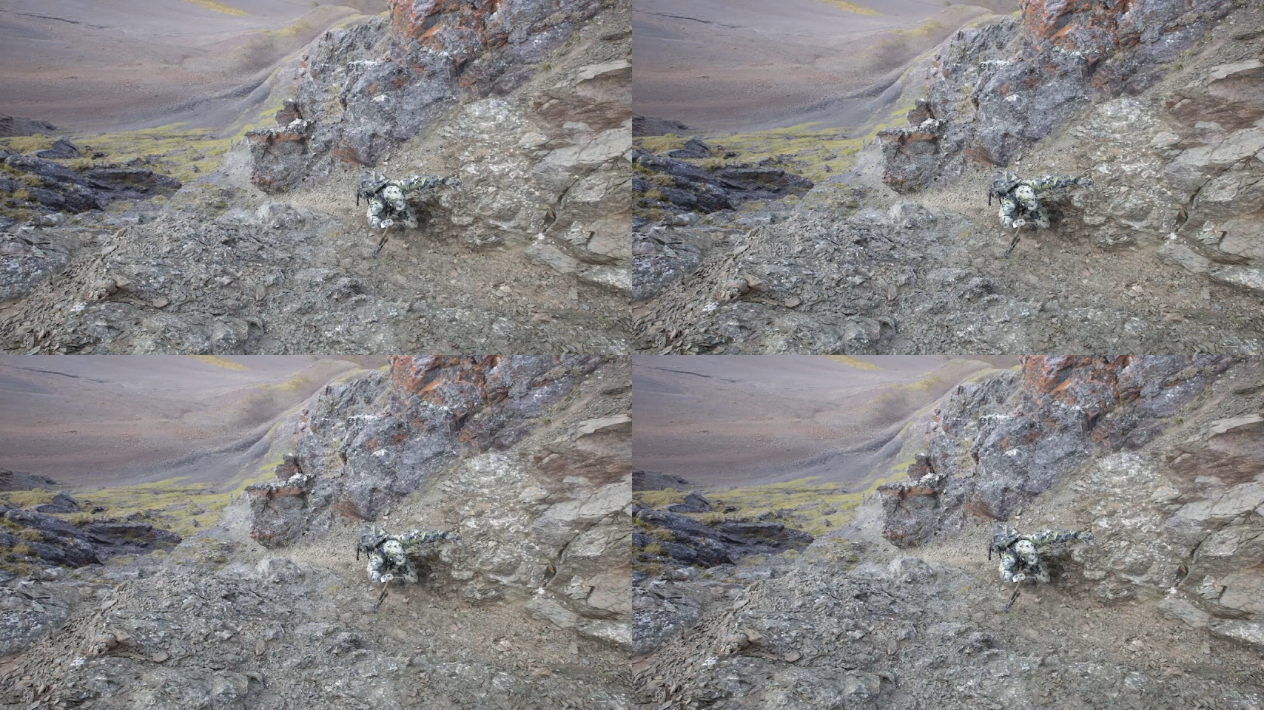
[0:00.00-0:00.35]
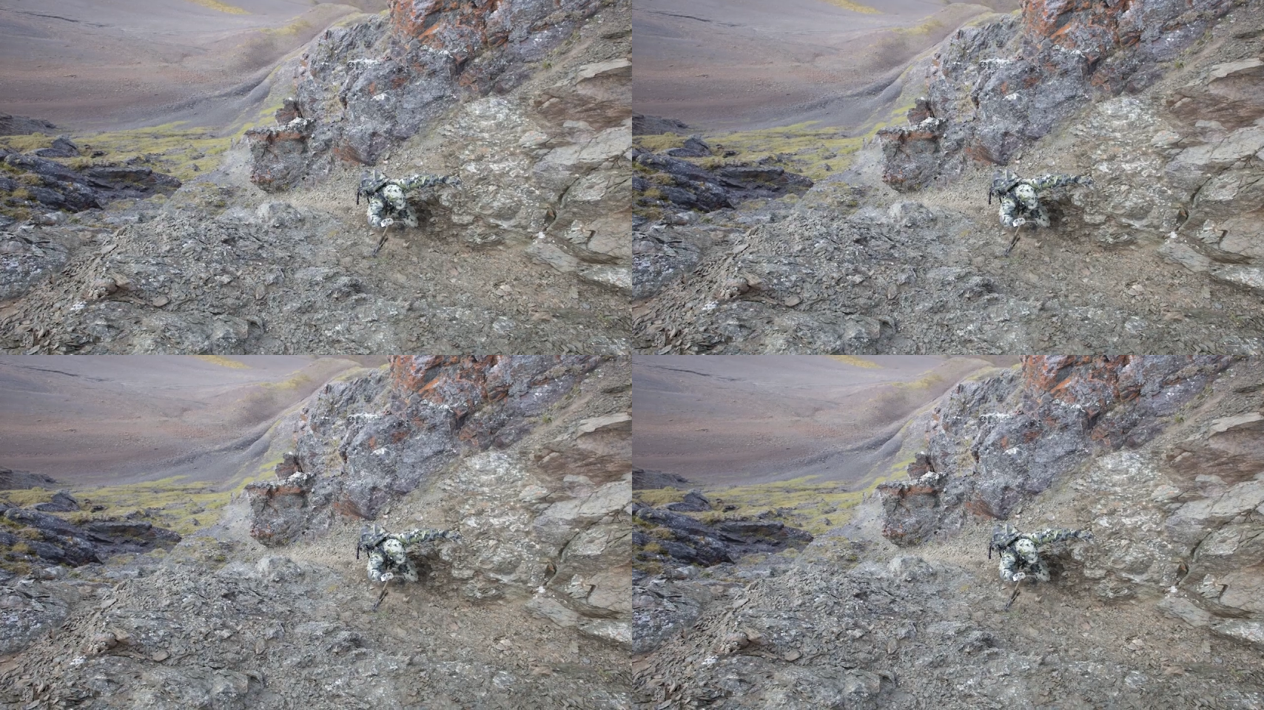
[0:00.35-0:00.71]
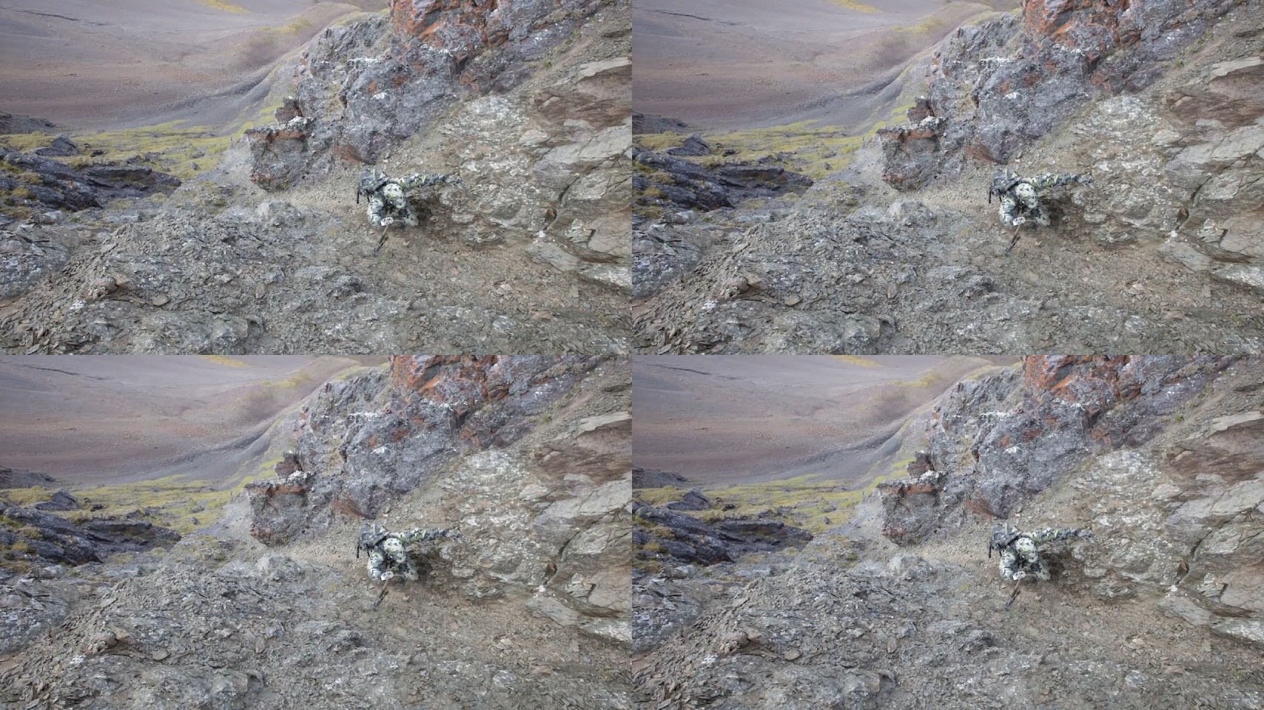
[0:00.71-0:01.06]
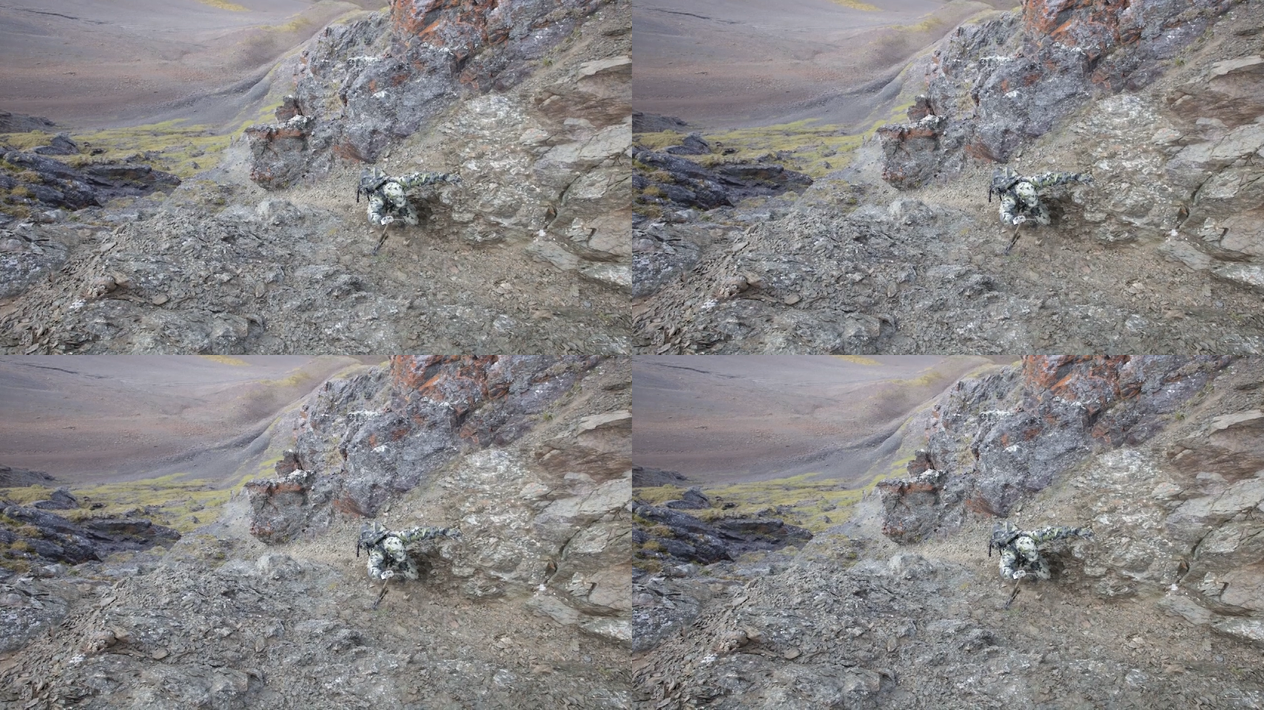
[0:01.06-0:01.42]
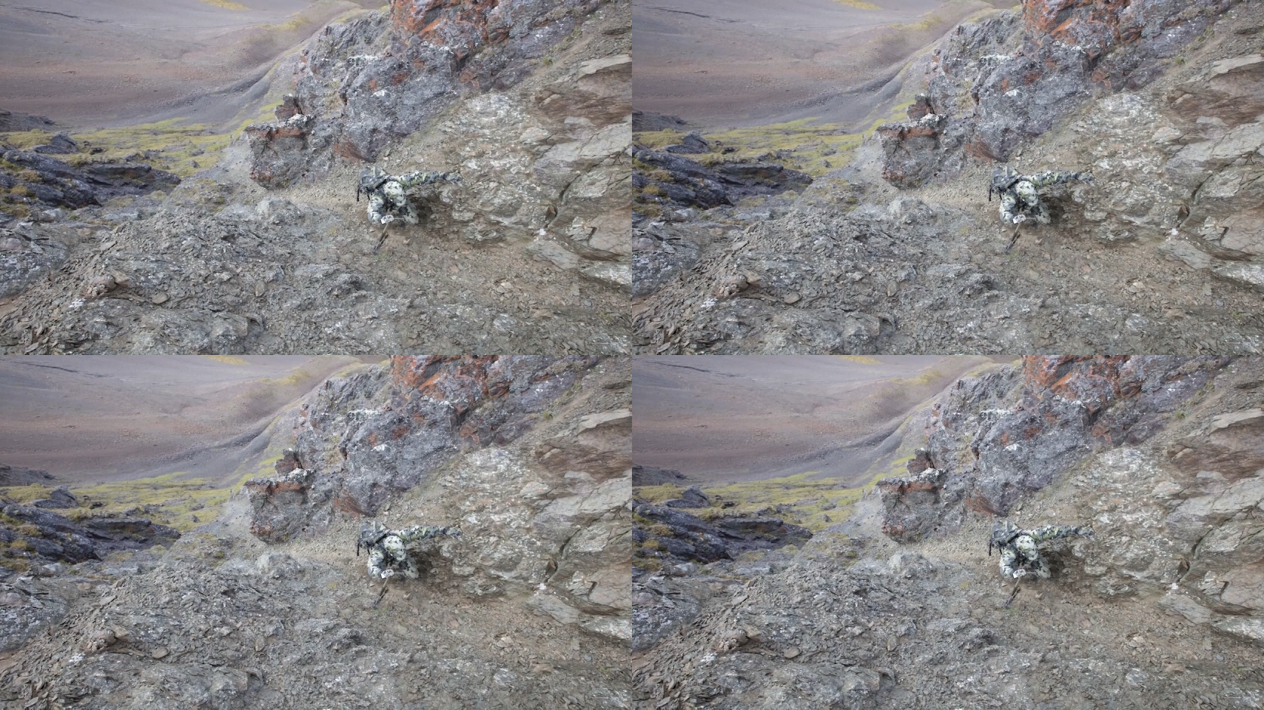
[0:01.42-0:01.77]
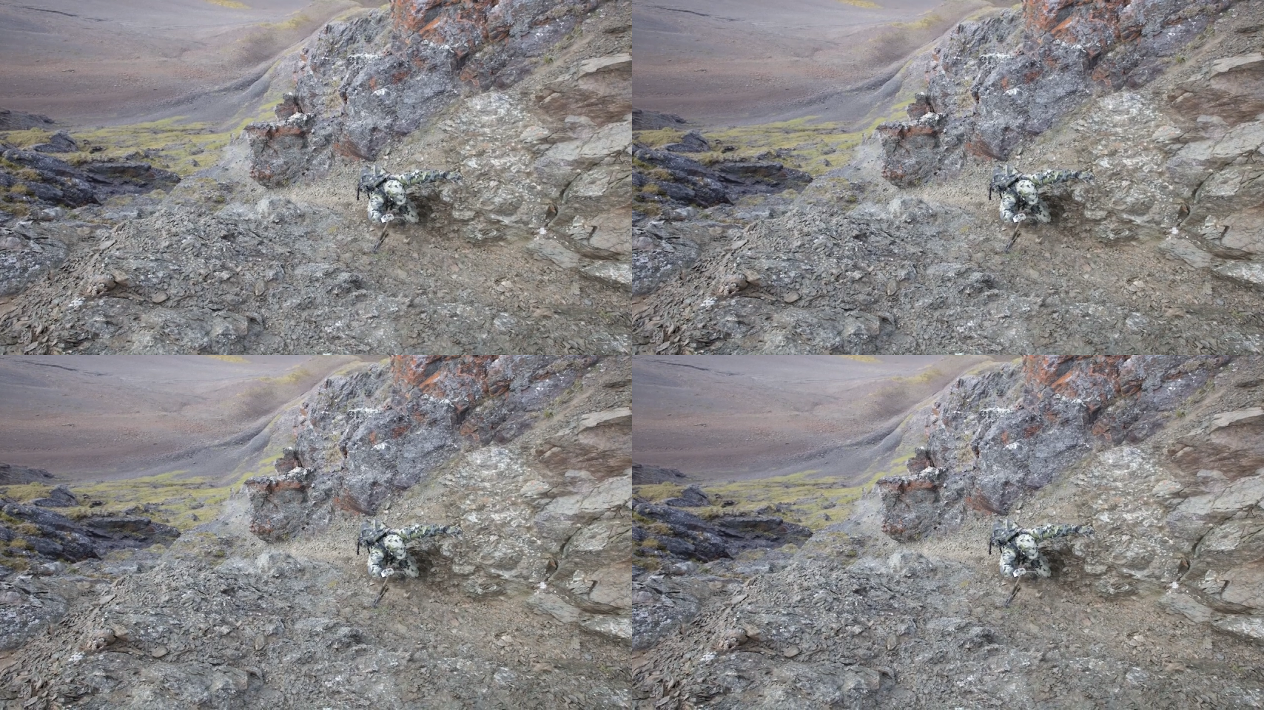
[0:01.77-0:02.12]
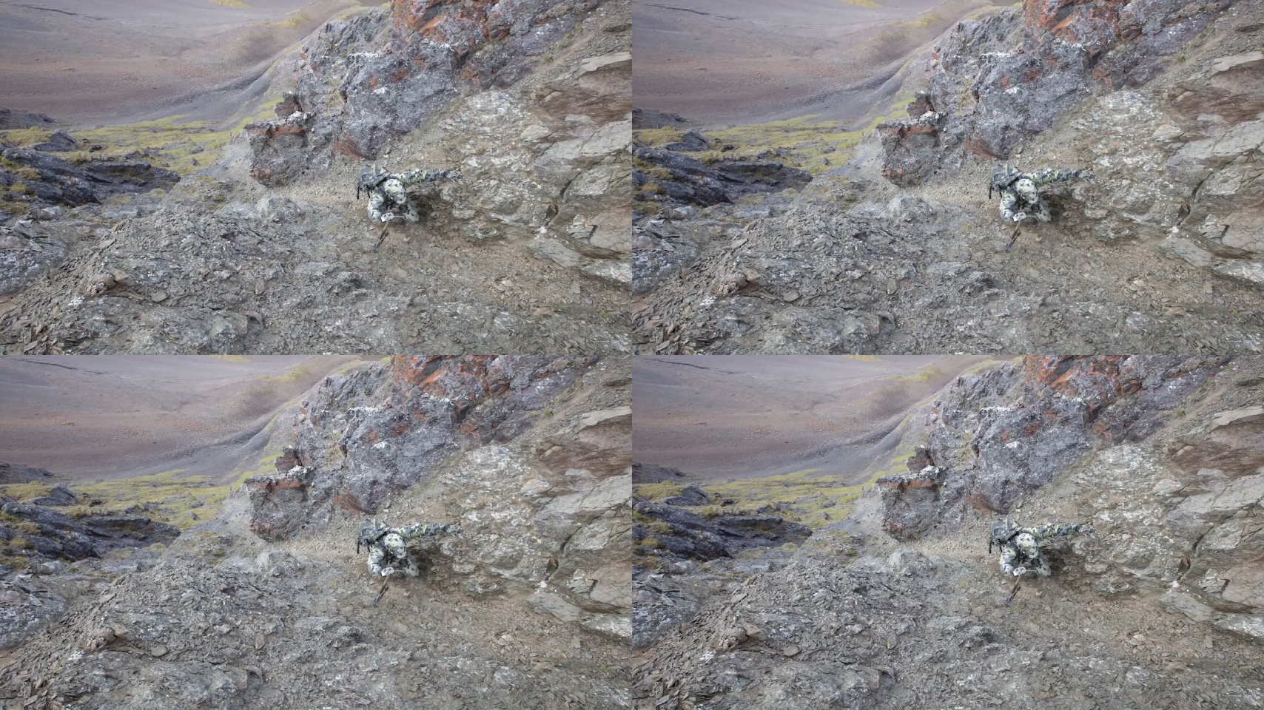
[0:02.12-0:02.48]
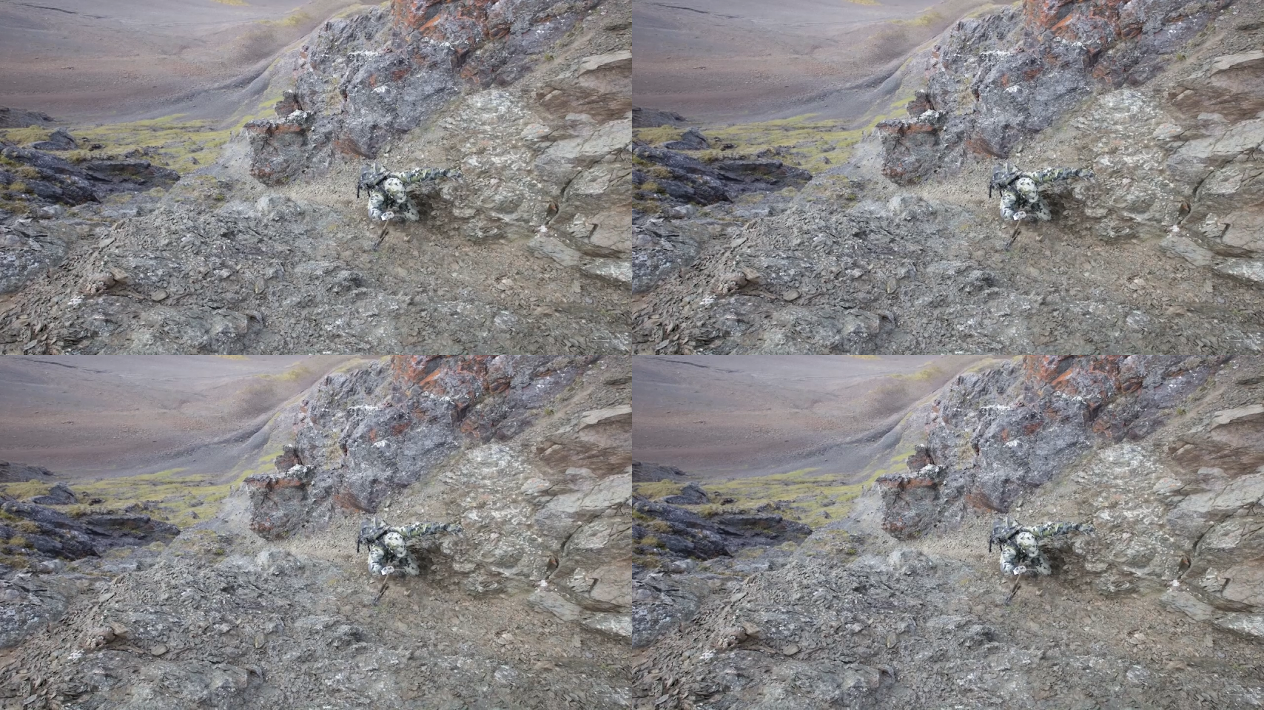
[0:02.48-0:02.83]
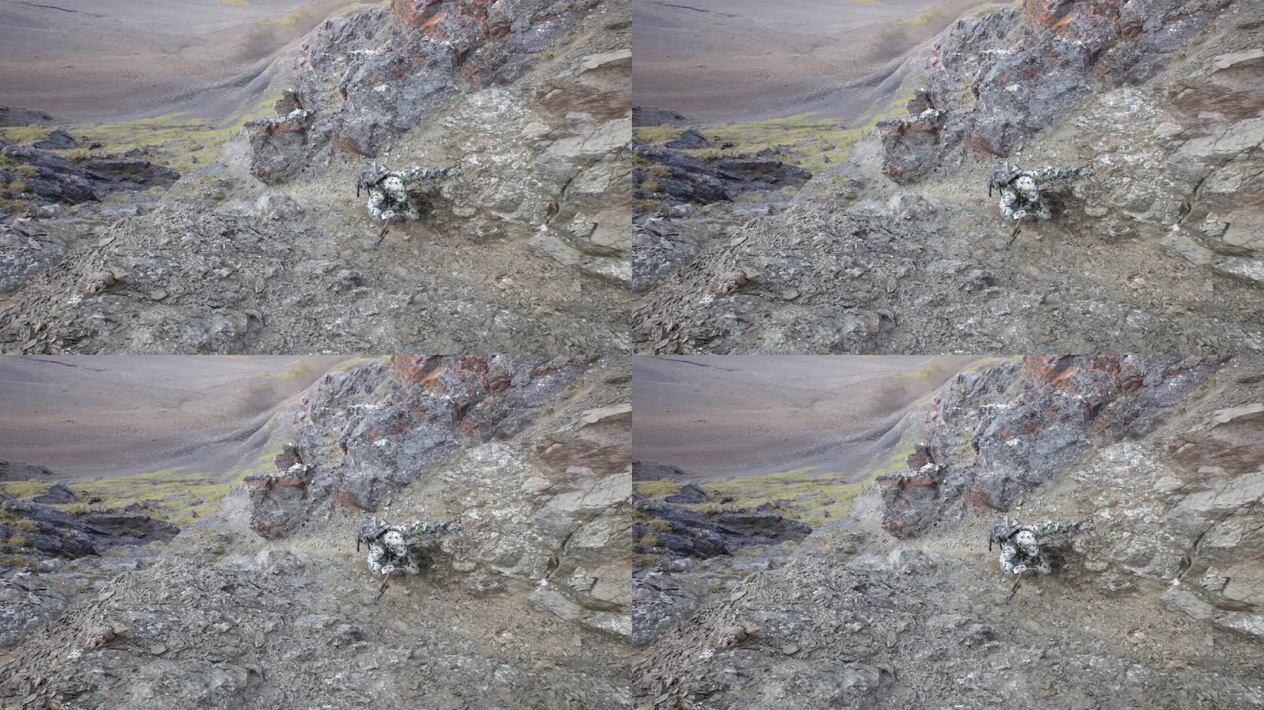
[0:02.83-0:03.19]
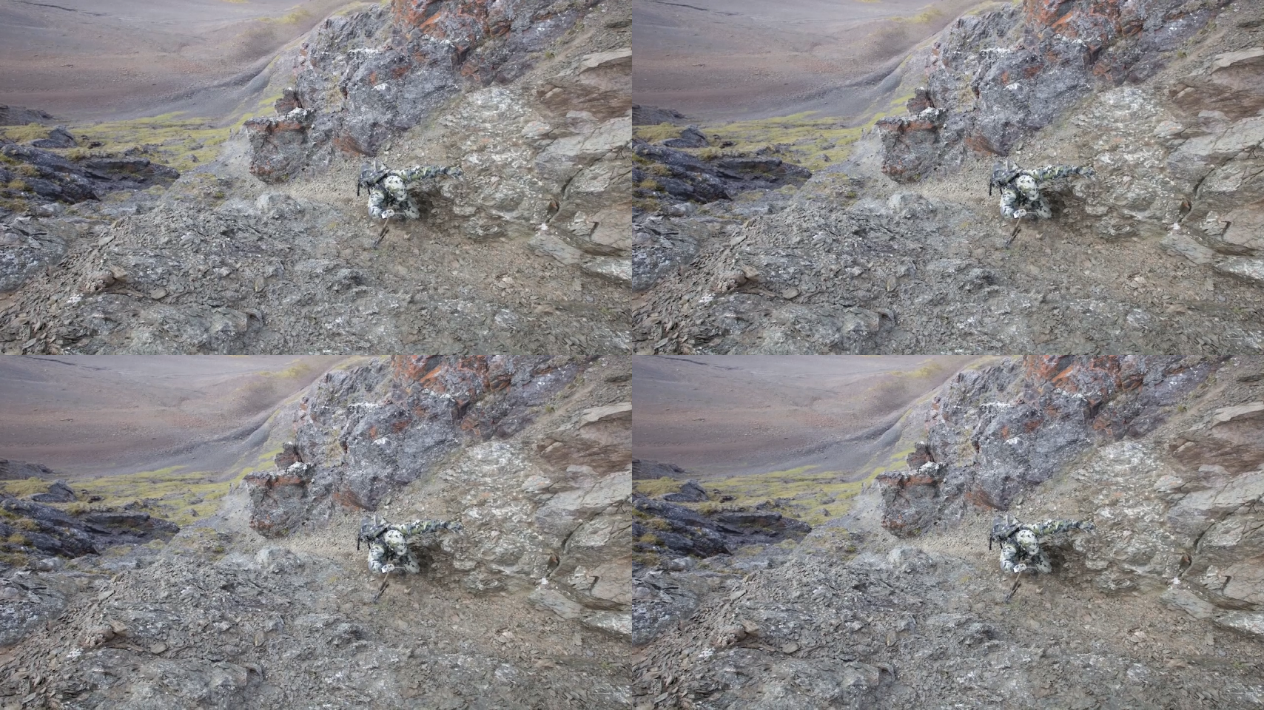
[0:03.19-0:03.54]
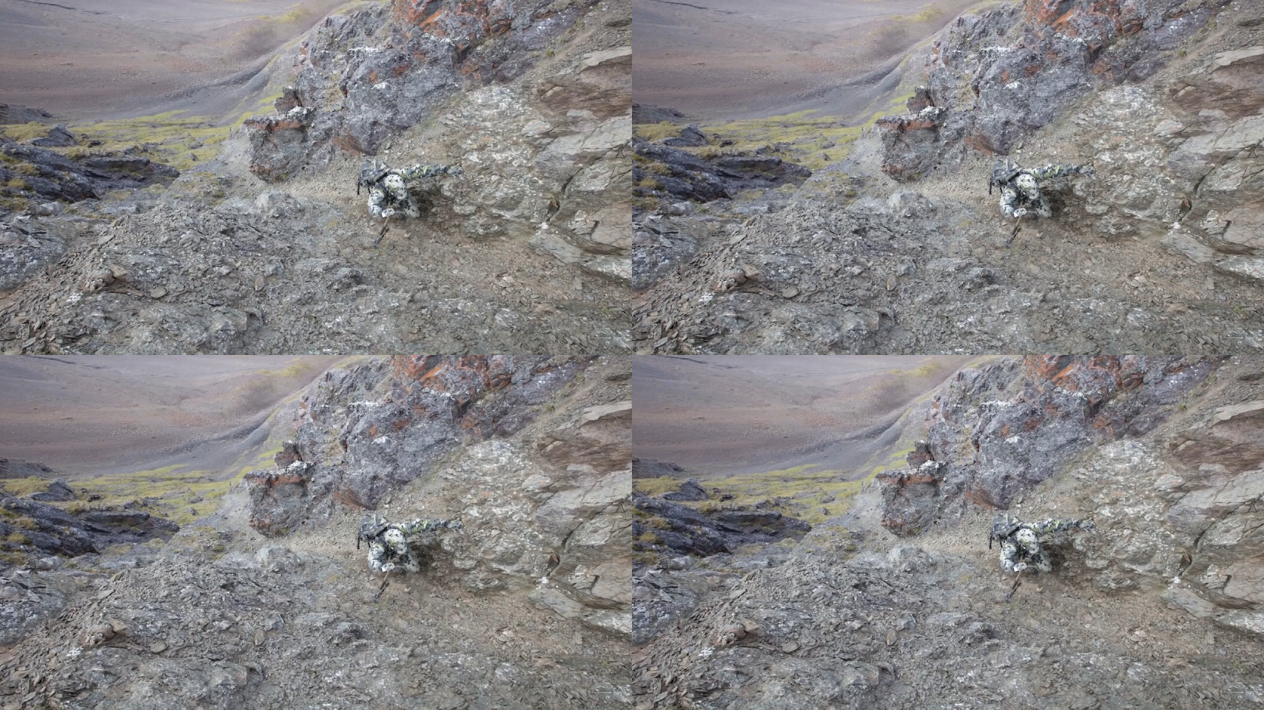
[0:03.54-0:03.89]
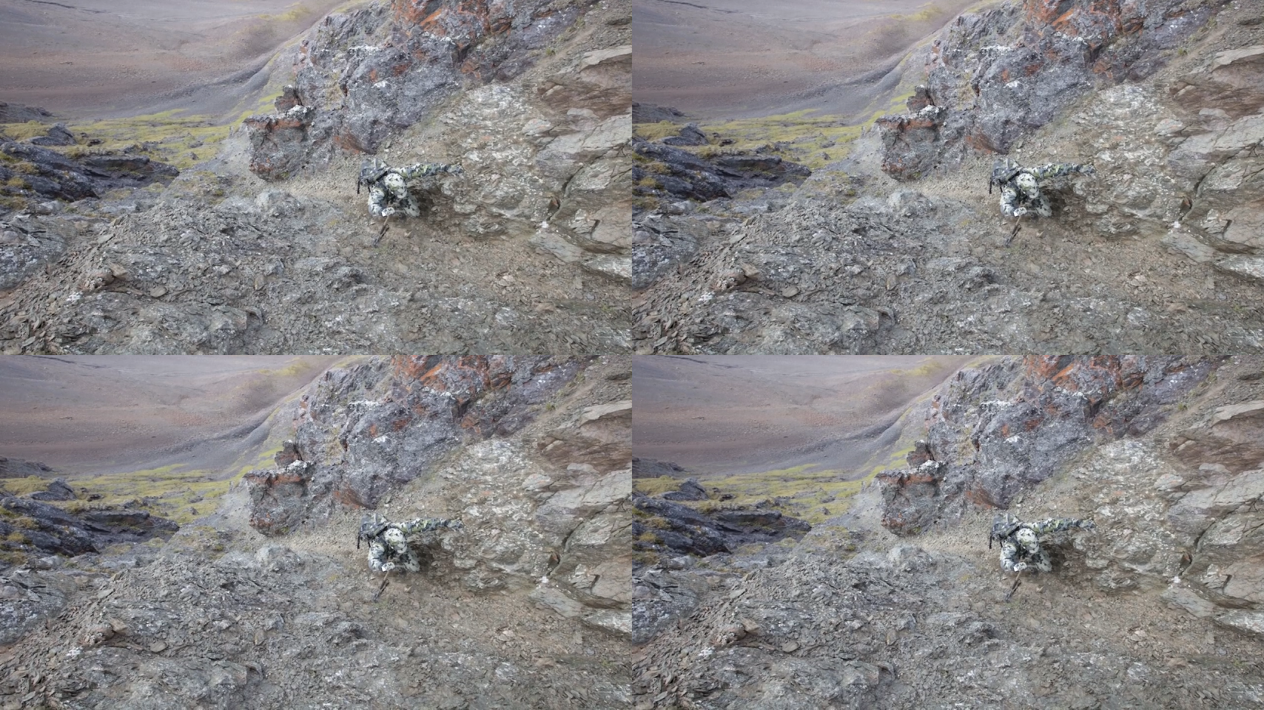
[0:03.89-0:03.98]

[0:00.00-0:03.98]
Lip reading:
(no speaker visible)